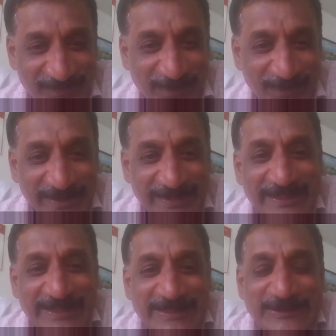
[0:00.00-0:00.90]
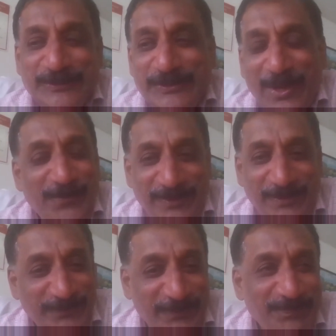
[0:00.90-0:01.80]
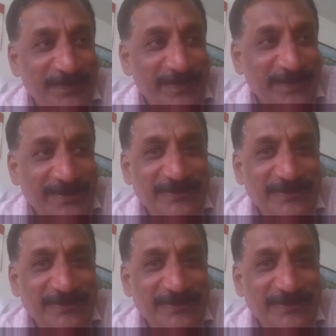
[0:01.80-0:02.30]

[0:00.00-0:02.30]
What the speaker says: Okay. So now, so